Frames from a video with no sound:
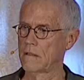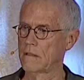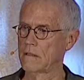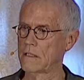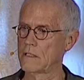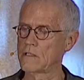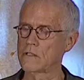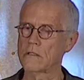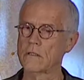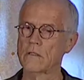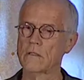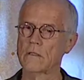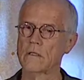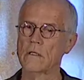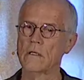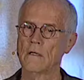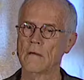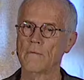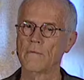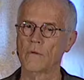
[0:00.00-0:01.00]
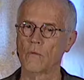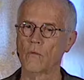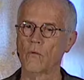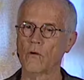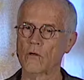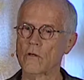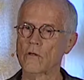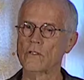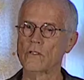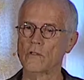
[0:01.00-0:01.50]
These are the
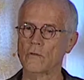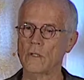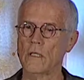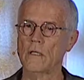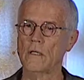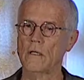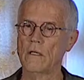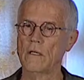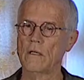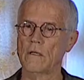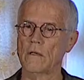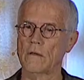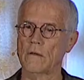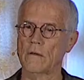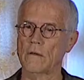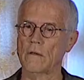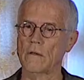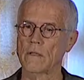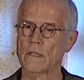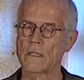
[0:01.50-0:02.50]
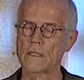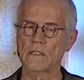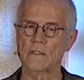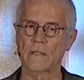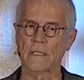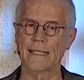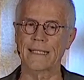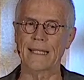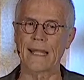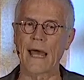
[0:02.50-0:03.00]
words you hear, these
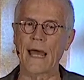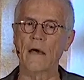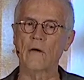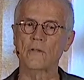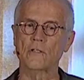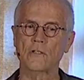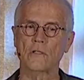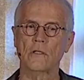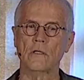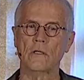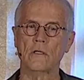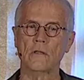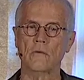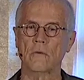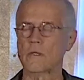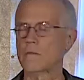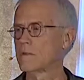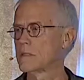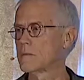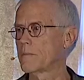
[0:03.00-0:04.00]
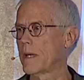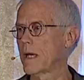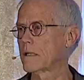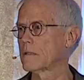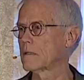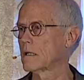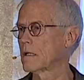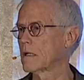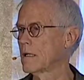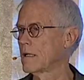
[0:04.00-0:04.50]
are the nouns you hear with
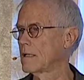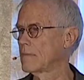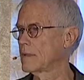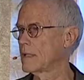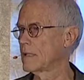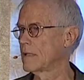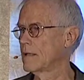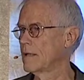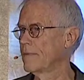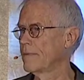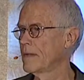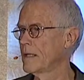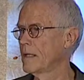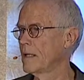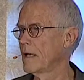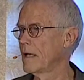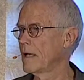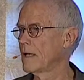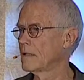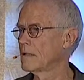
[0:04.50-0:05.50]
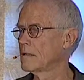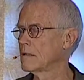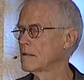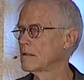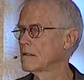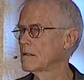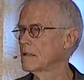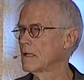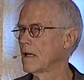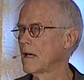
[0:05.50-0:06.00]
respect to climate.
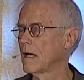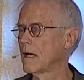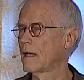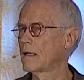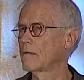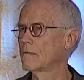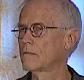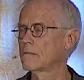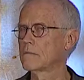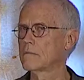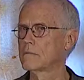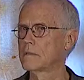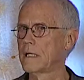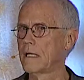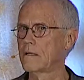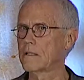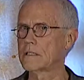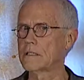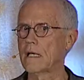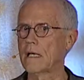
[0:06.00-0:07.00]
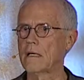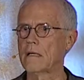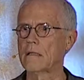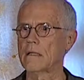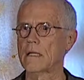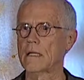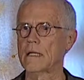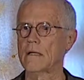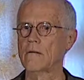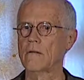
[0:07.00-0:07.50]
And I dare say
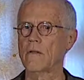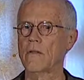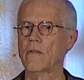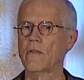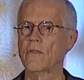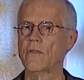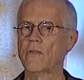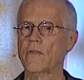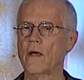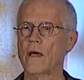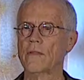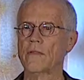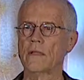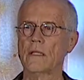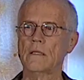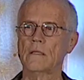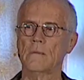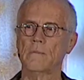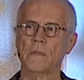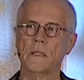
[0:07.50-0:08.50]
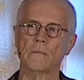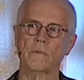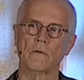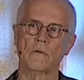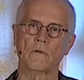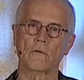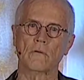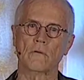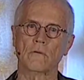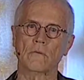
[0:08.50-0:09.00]
that I don't I think the people
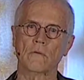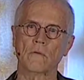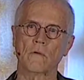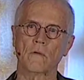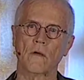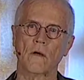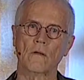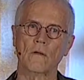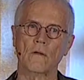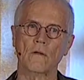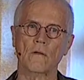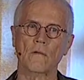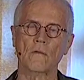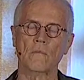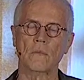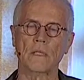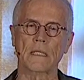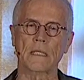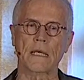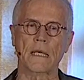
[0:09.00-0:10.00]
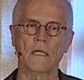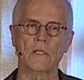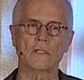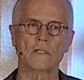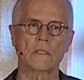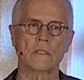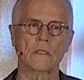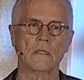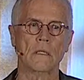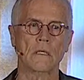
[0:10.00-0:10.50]
who started to use
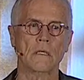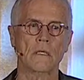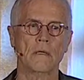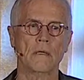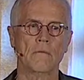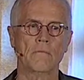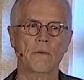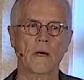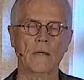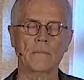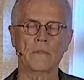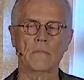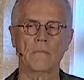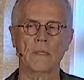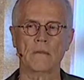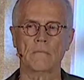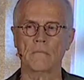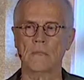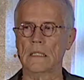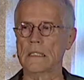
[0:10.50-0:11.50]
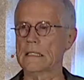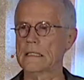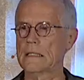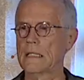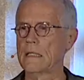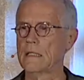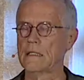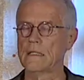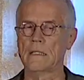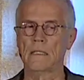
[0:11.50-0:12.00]
mitigation probably meant
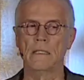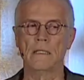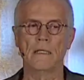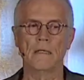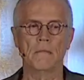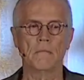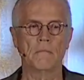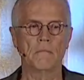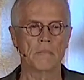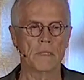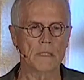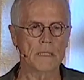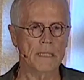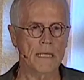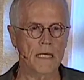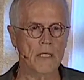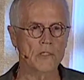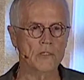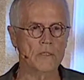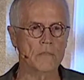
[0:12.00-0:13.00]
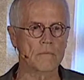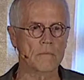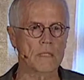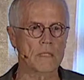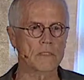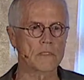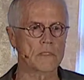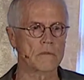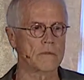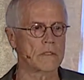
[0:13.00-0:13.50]
militate. Mitigation
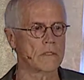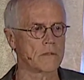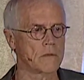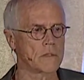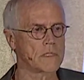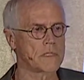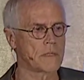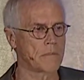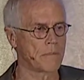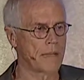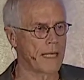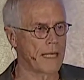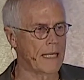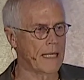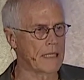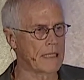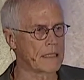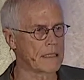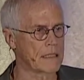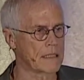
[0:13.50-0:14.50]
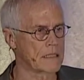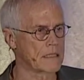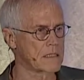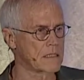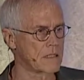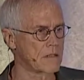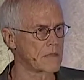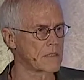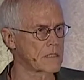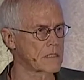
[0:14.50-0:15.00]
means to reduce the pain and
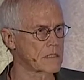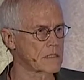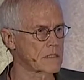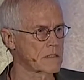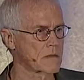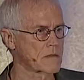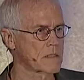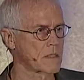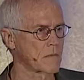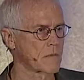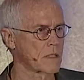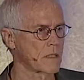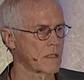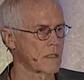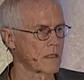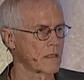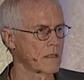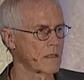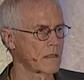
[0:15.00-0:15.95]
seriousness of something.